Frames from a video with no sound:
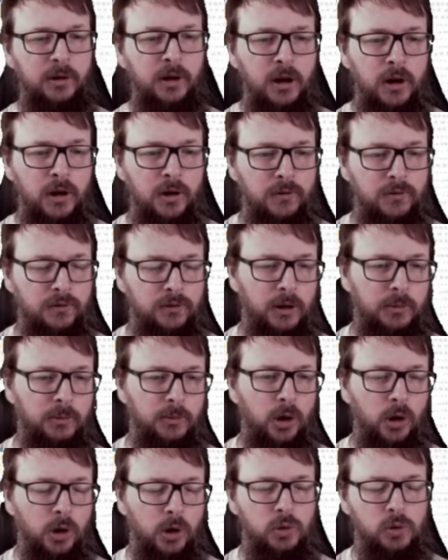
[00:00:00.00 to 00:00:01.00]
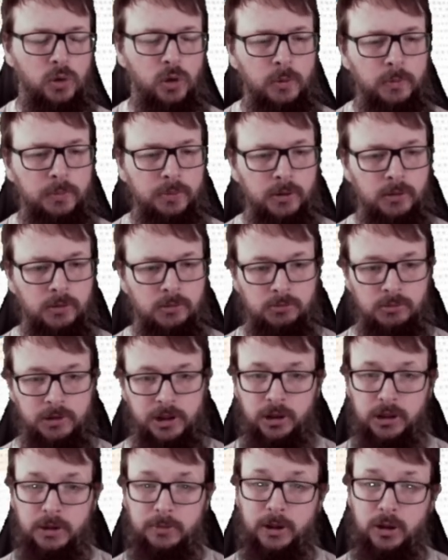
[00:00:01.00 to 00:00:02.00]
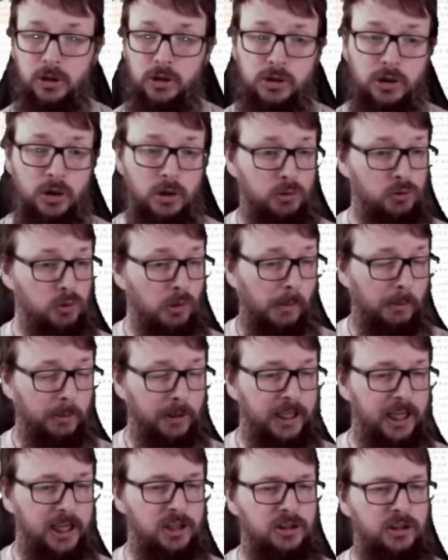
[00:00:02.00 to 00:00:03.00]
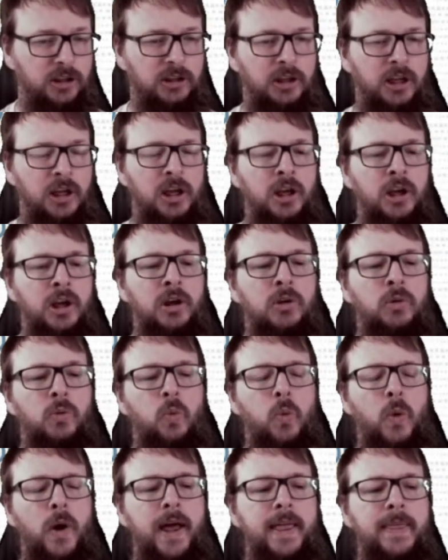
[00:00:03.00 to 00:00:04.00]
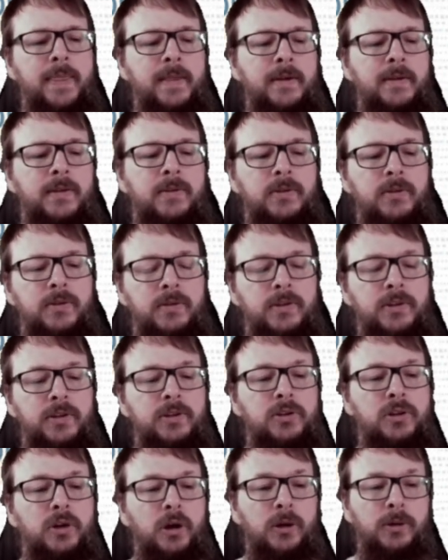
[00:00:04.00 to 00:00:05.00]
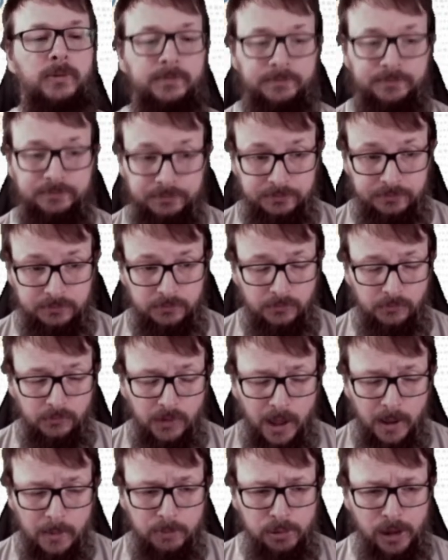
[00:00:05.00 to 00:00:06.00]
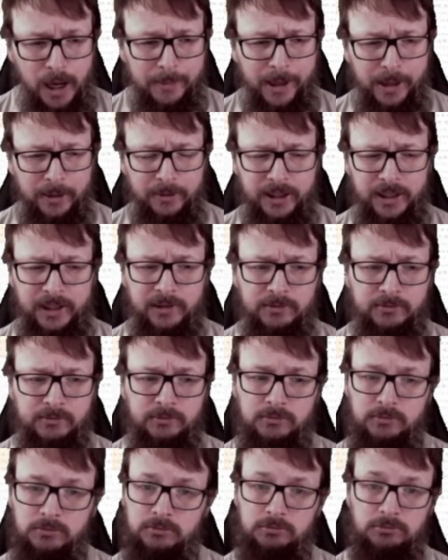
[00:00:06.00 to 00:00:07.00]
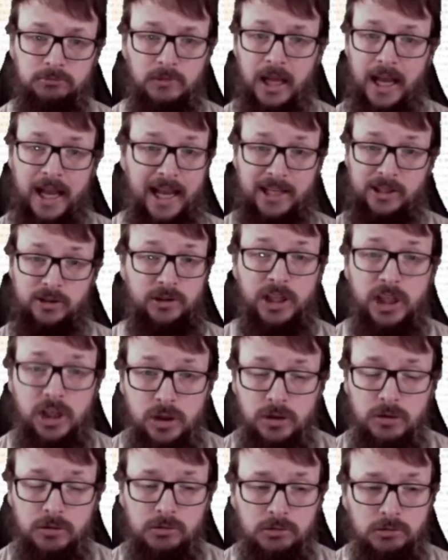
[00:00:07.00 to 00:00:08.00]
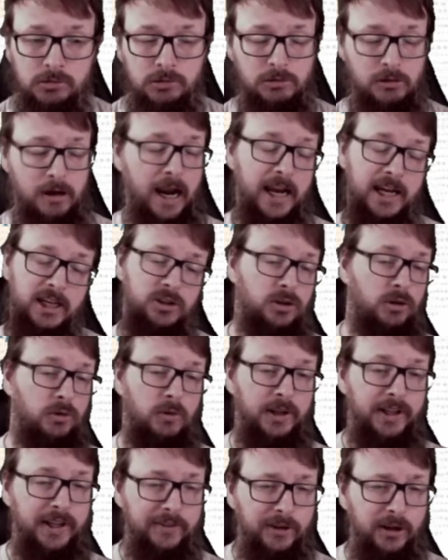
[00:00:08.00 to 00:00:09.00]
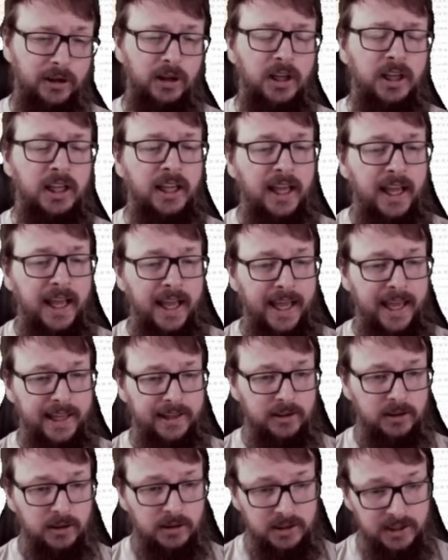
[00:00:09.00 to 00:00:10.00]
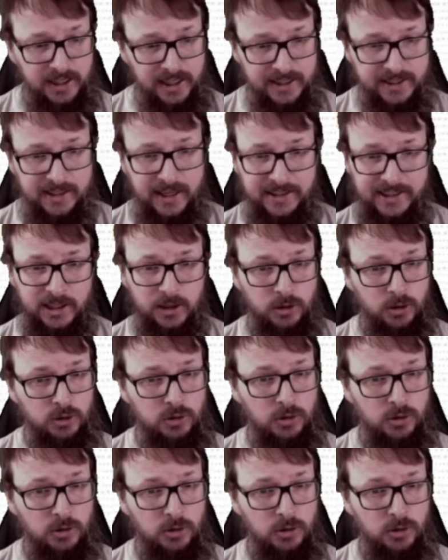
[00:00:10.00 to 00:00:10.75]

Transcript: from a group, in a DB cluster or group application, when the primary has an issue, crash or whatever, and this asynchronous